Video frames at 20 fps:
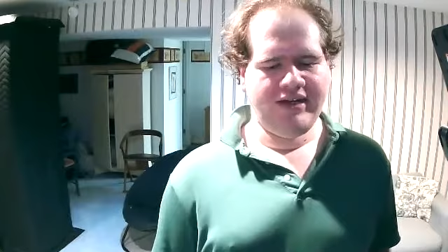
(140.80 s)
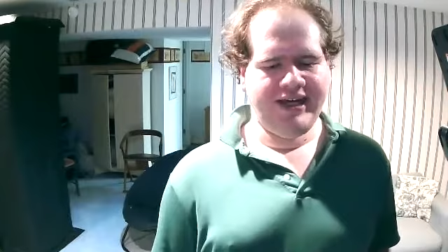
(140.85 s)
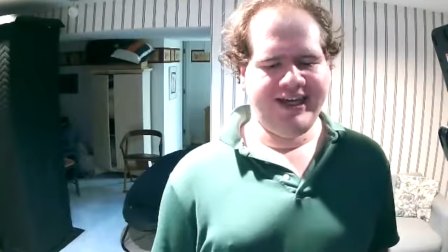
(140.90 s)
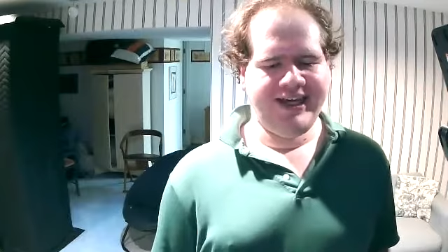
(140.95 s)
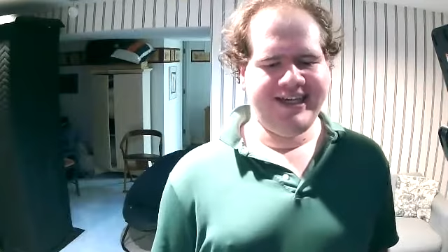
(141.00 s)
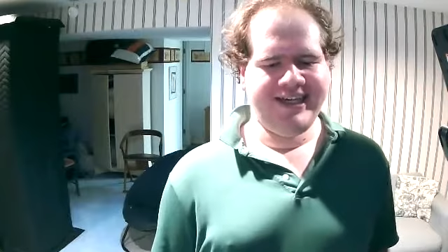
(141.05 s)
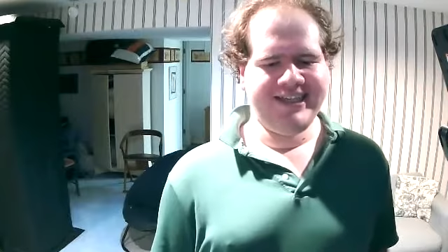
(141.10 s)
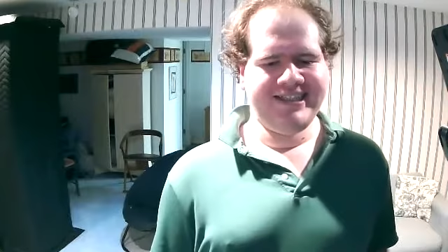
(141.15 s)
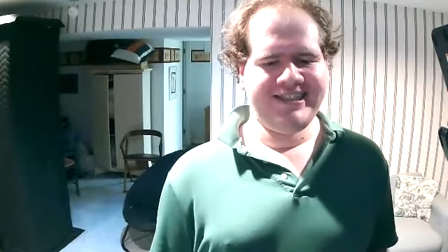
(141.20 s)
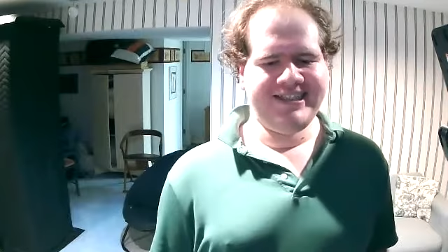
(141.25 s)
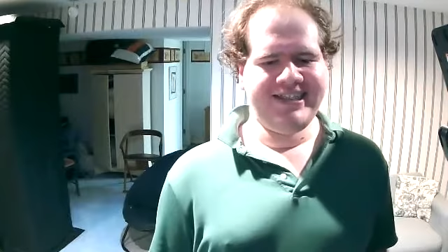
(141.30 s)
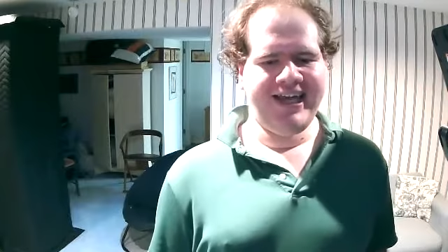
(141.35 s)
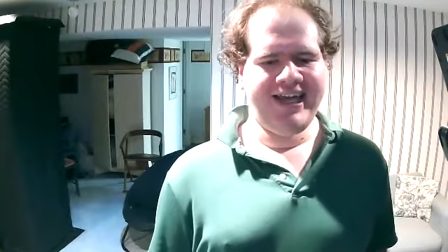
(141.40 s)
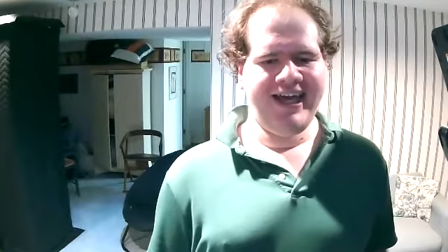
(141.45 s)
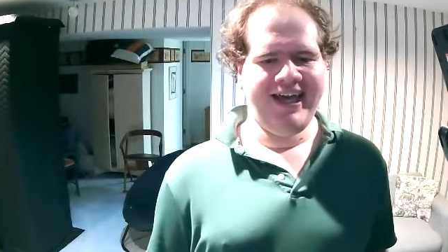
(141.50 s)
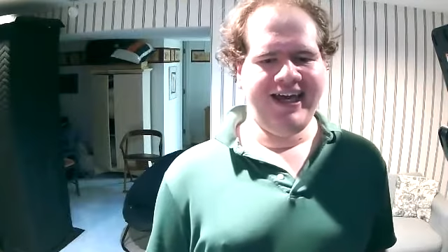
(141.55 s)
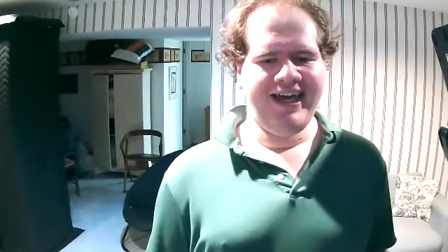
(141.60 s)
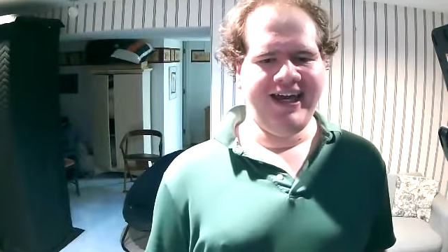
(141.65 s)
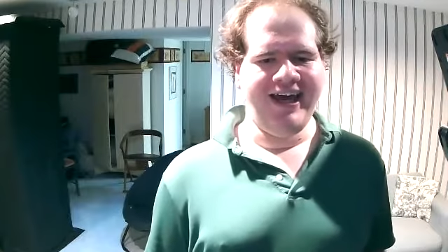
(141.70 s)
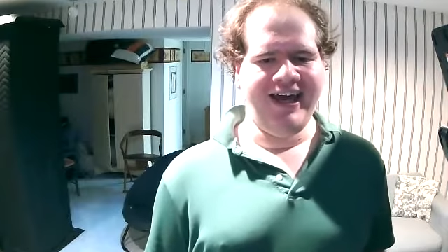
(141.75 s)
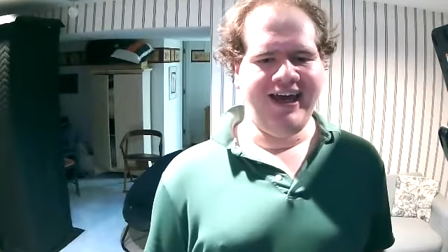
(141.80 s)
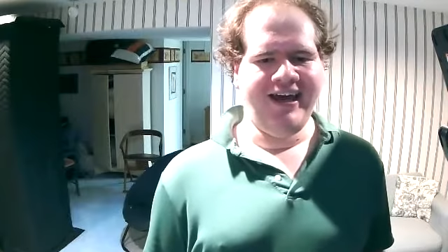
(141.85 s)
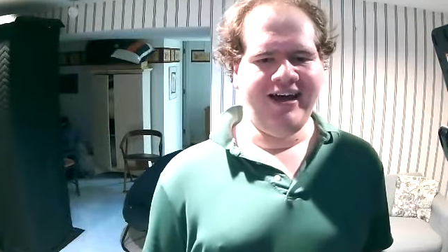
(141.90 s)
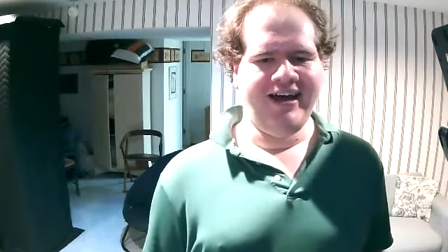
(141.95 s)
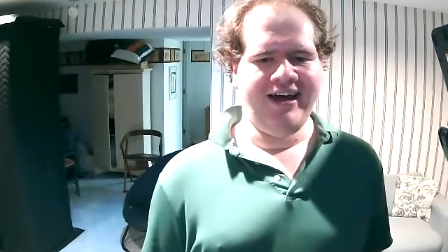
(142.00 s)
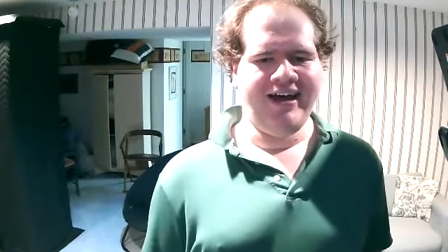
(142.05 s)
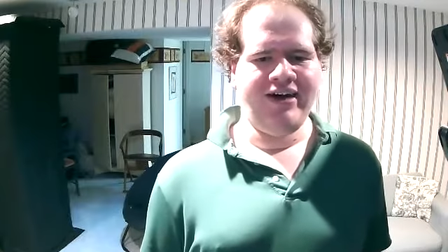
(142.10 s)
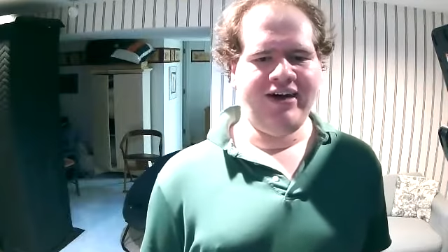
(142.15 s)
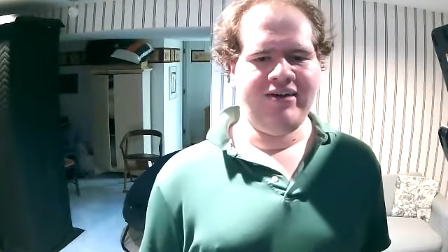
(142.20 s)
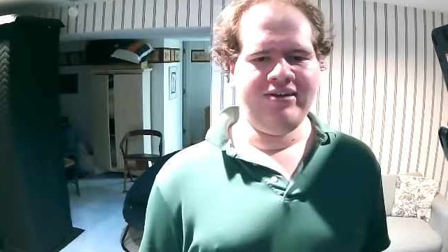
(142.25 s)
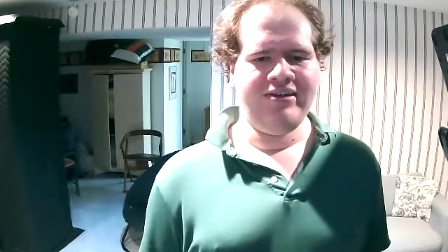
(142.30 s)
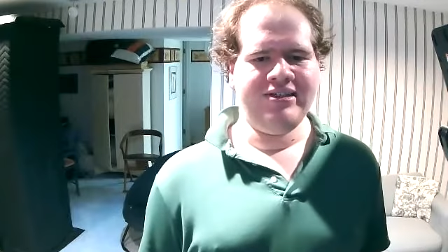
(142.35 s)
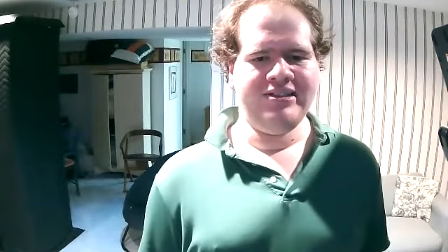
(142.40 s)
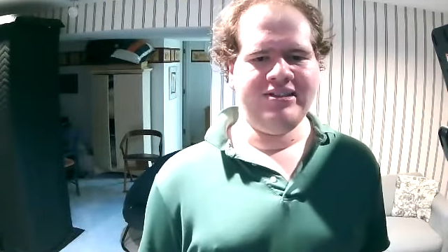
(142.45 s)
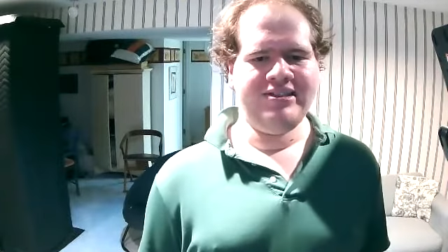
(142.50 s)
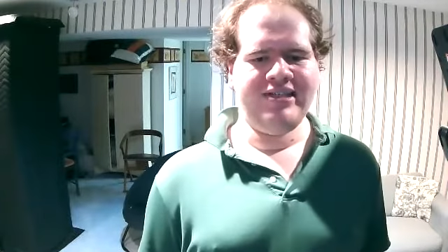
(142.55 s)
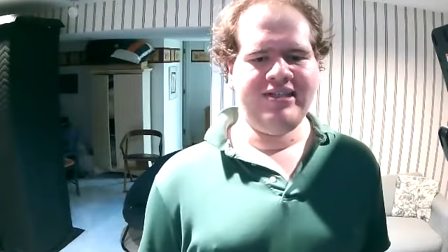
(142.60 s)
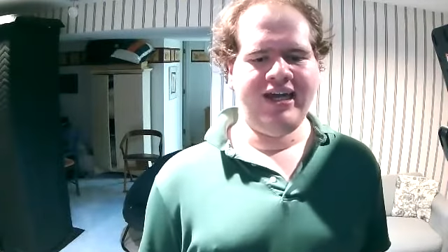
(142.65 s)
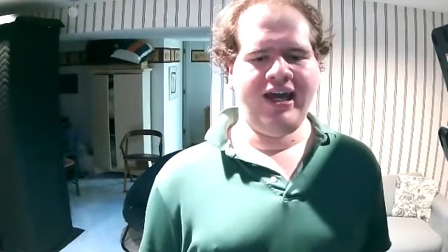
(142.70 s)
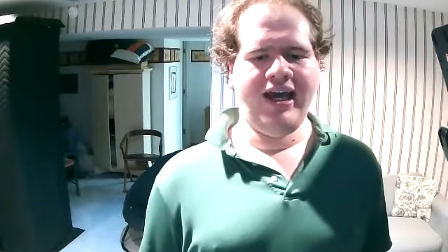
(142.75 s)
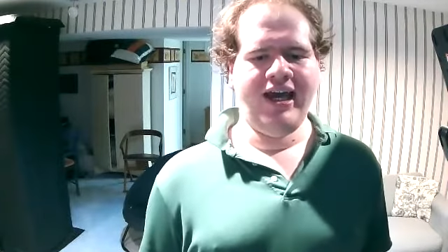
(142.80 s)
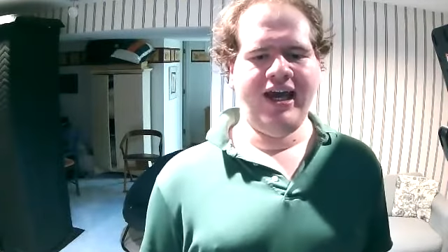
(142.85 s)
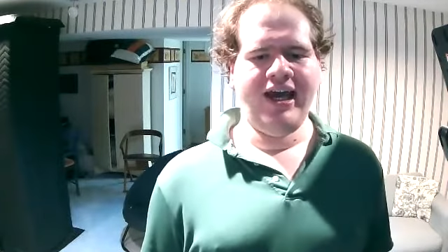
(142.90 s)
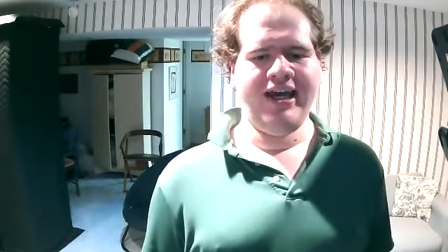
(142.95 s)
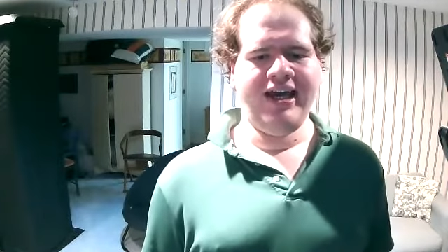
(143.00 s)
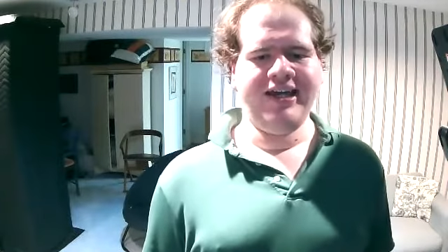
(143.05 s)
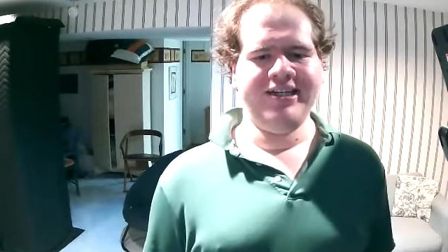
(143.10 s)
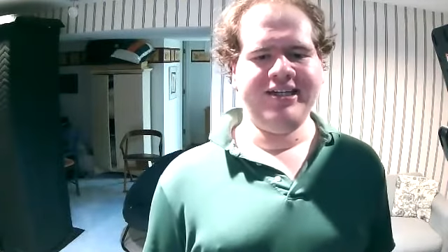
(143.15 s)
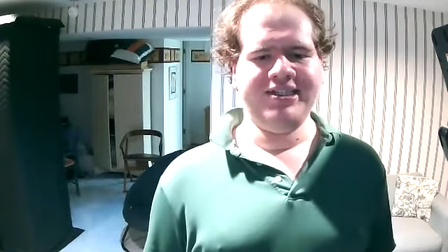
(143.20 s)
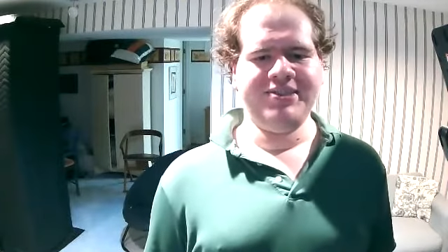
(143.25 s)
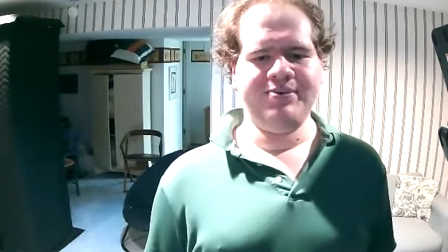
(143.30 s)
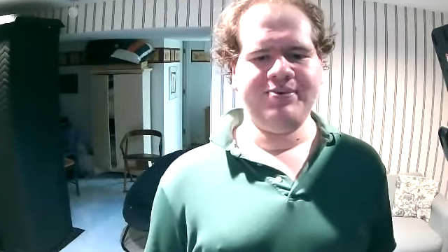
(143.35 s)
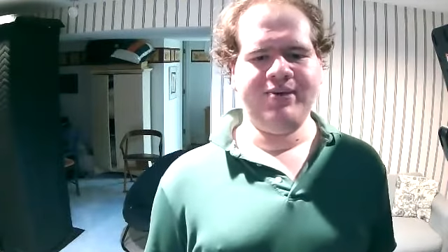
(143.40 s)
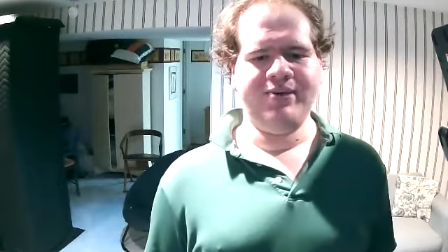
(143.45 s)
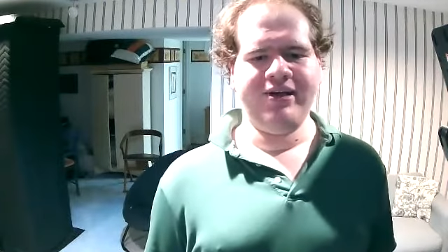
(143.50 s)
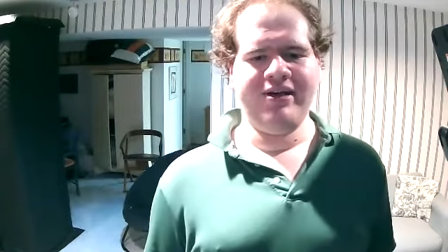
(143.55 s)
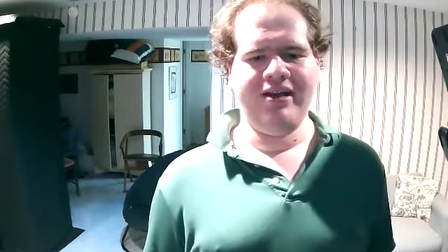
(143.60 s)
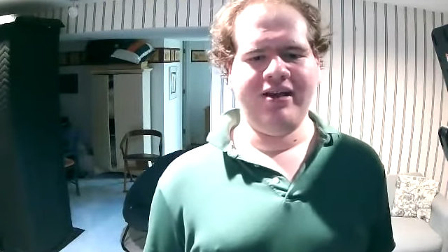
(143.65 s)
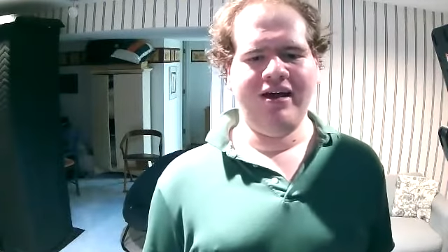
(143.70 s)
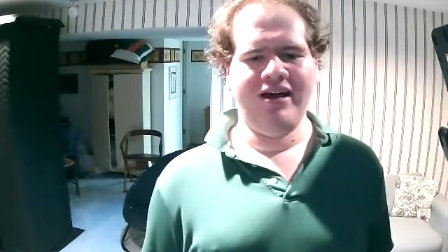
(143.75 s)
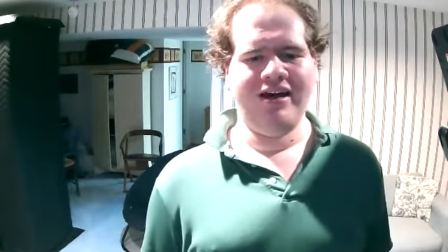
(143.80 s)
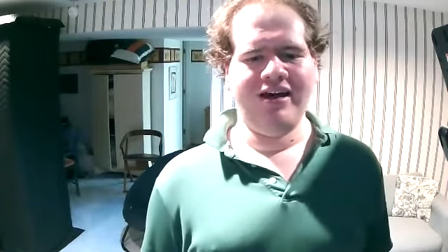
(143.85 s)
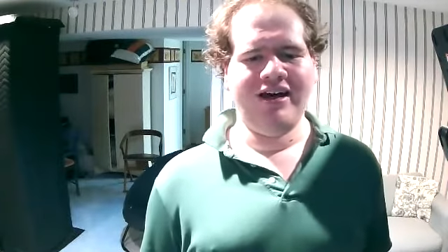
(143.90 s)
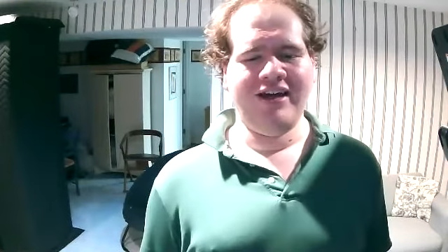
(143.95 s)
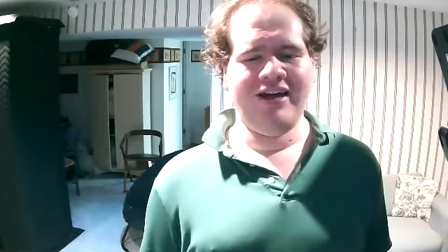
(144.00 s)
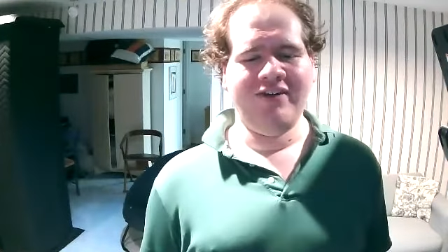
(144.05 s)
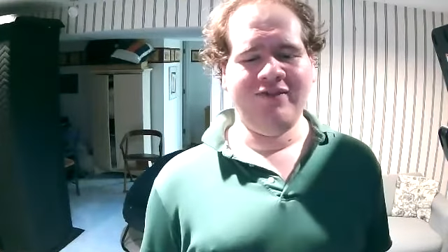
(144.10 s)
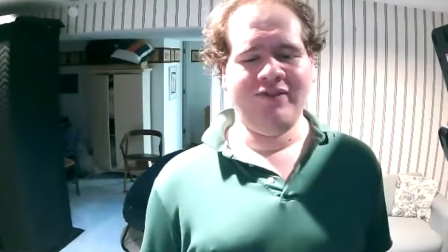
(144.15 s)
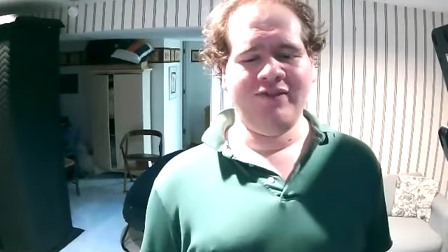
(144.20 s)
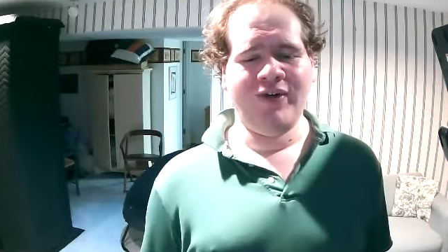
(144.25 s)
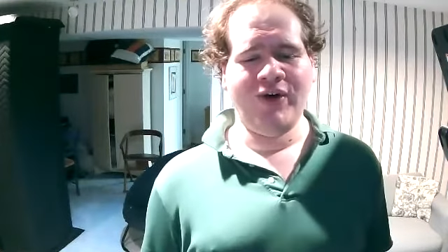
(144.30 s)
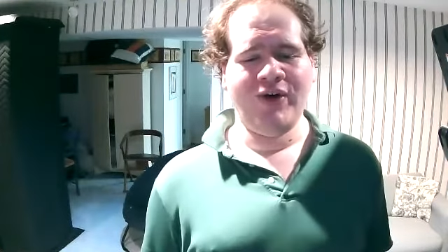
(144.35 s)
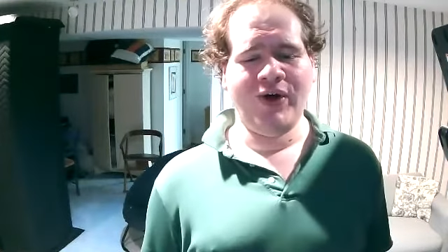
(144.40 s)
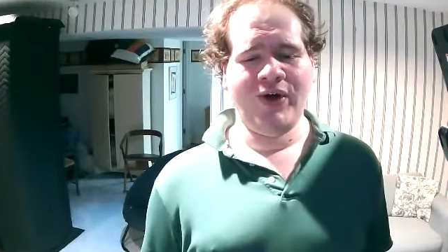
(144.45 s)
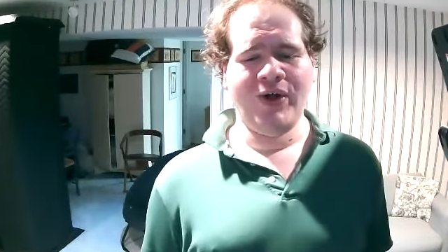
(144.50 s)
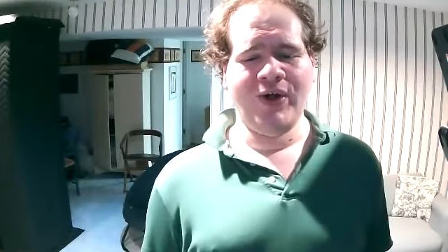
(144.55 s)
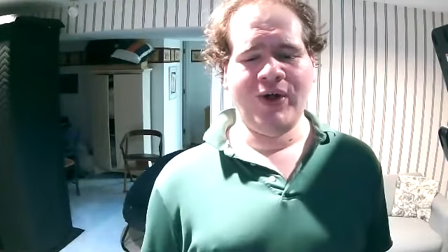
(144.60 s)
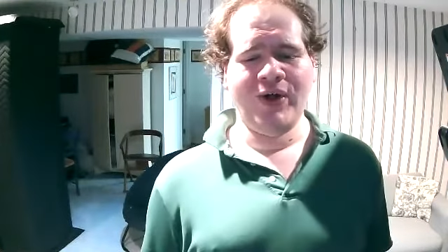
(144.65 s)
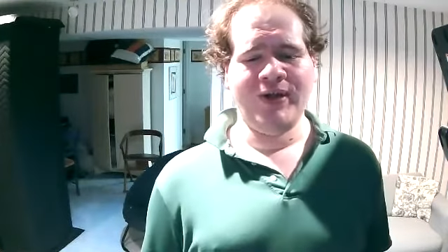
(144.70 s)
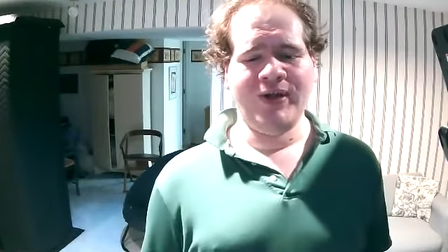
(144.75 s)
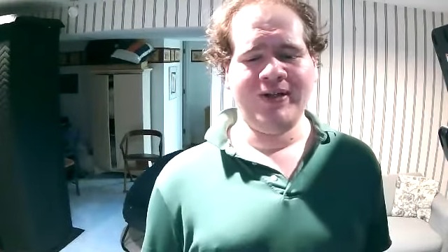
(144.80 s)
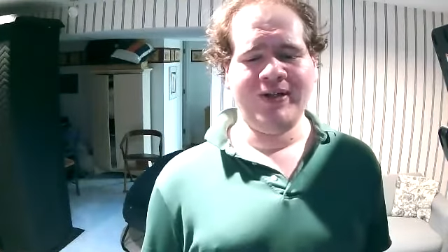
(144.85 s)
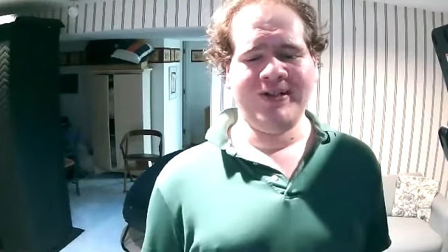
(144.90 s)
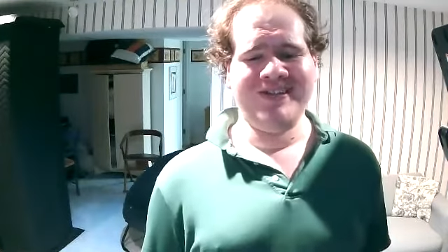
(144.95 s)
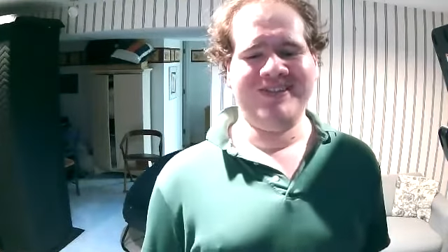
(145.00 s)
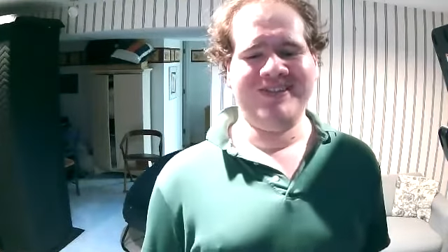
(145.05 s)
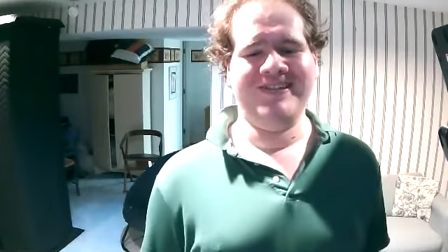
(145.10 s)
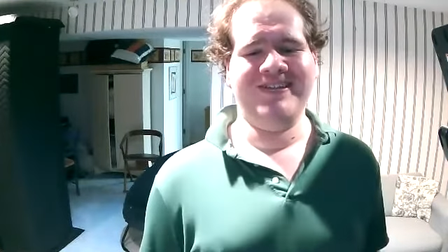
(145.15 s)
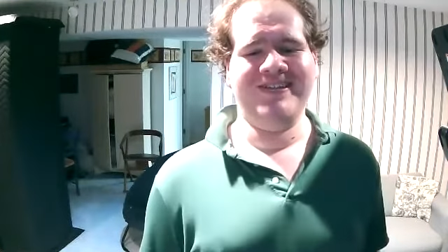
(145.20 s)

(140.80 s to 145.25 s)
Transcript: Can't say how the days will unfold.